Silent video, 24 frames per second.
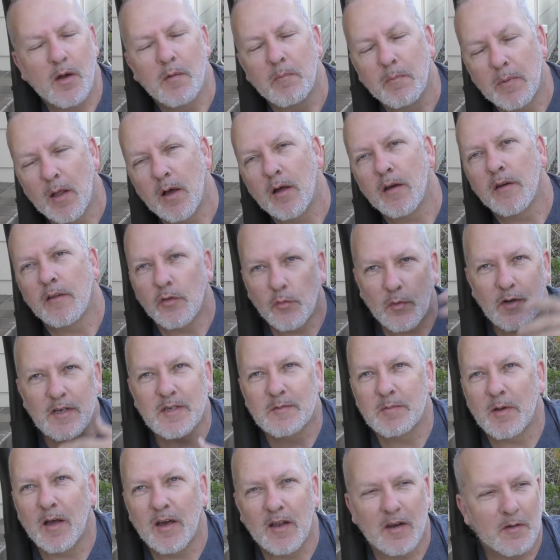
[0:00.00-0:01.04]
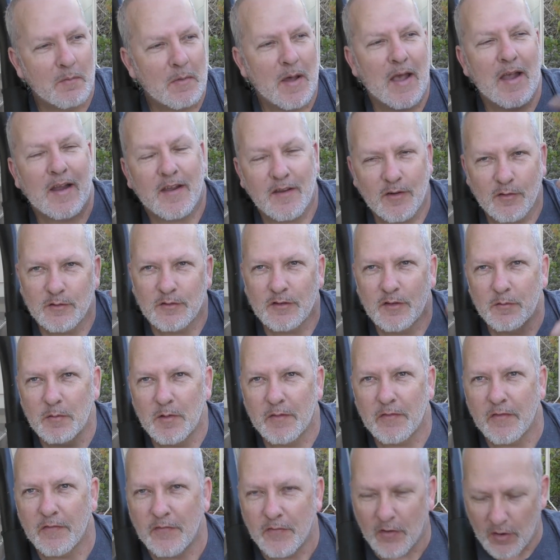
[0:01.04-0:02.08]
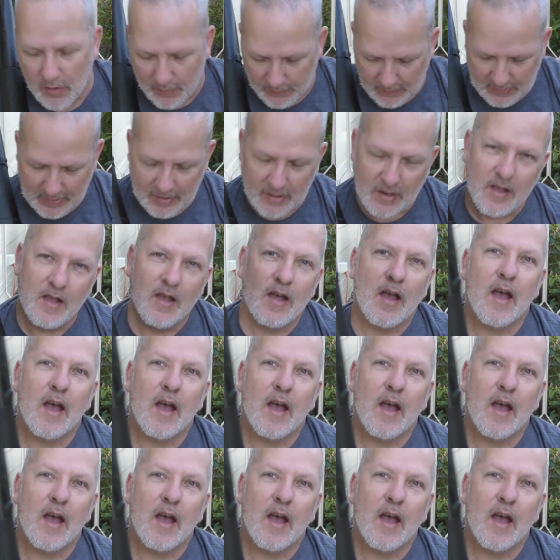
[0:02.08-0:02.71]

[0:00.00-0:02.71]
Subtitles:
I'm blowing at the wind, blowing it back, and it was a little bit of a fight there.